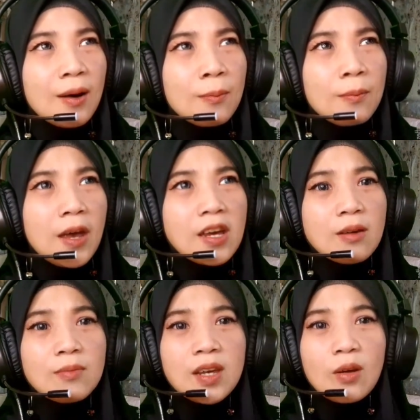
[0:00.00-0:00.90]
make
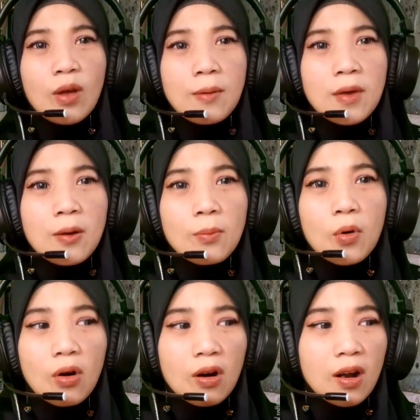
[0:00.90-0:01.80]
me
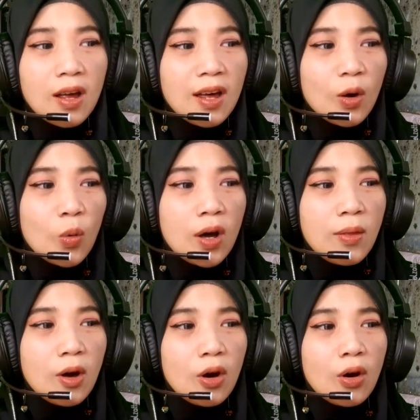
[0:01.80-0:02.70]
remember
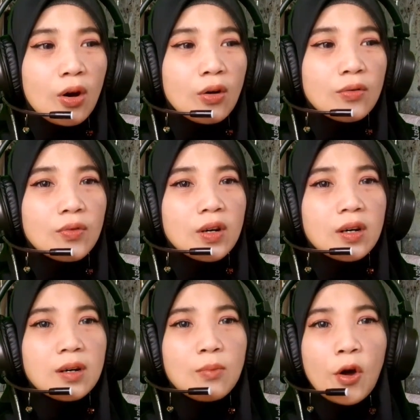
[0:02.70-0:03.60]
one of
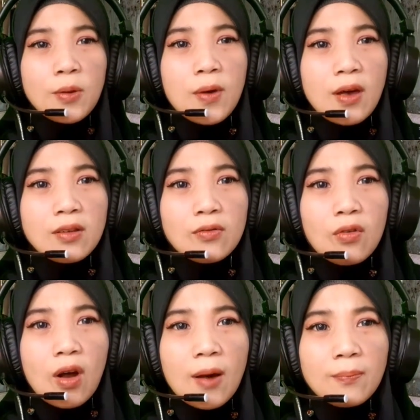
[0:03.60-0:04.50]
boy band
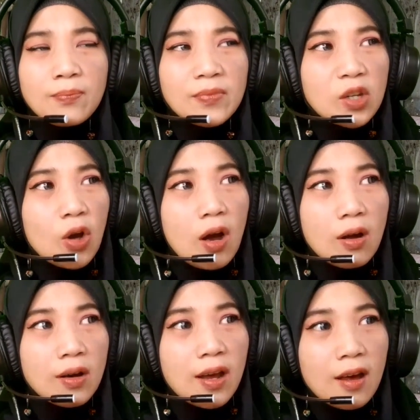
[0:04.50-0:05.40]
from
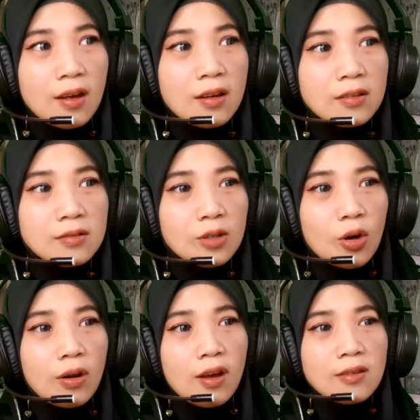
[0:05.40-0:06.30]

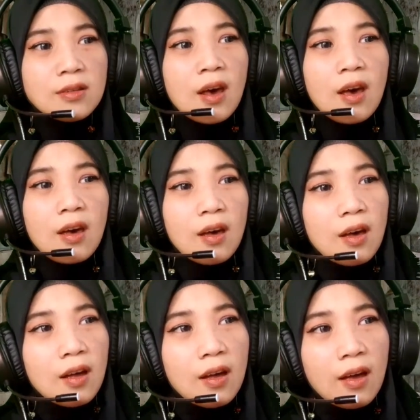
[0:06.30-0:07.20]
Korean,
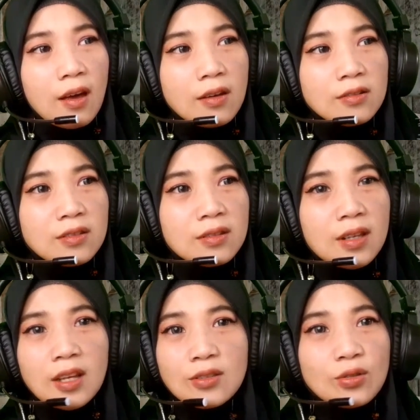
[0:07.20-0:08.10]
and
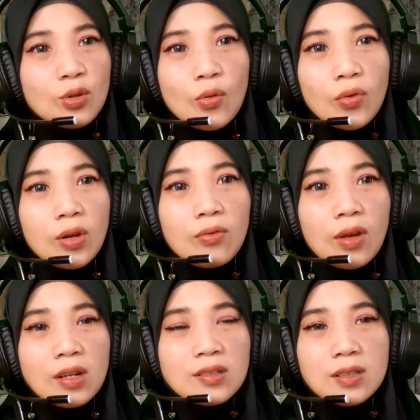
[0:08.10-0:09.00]
it's so very
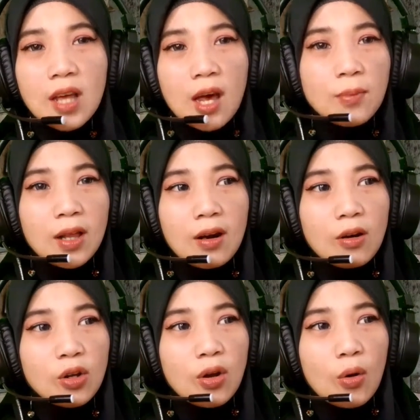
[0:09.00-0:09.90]
very
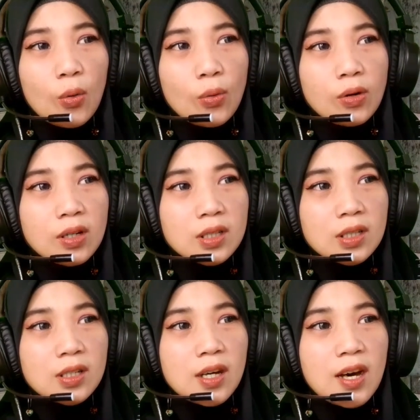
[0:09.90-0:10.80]
similar, you know.
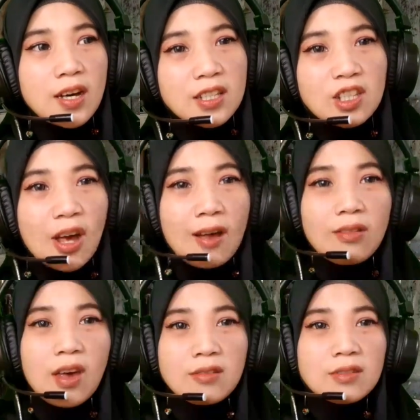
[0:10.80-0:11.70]
Style
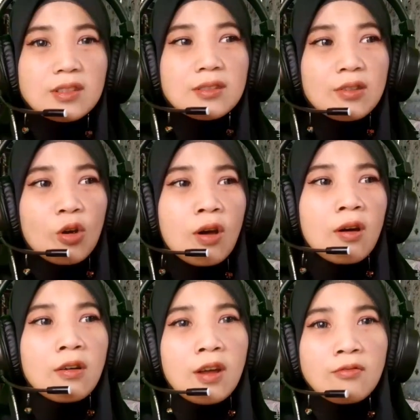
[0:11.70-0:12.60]
dance,
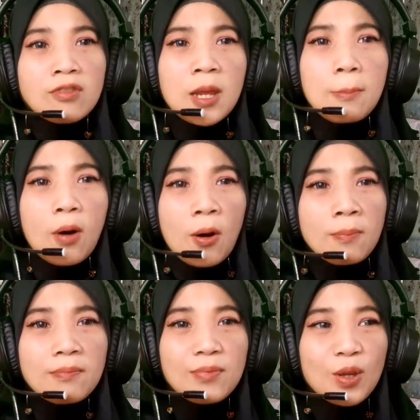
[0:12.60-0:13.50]
Korean K-pop,
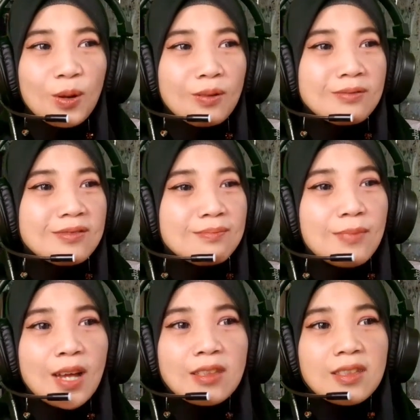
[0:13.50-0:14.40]
you know,
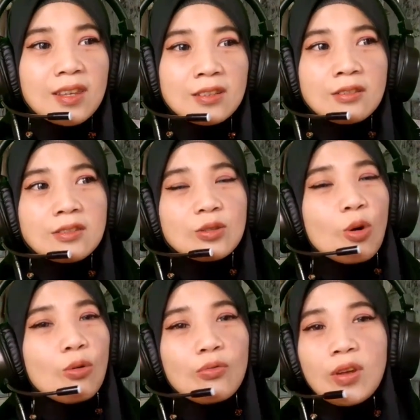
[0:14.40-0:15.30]
but this is
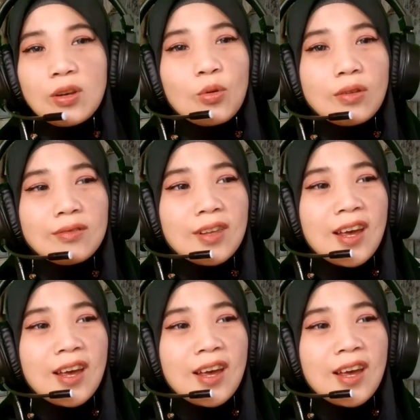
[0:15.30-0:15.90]
so very good.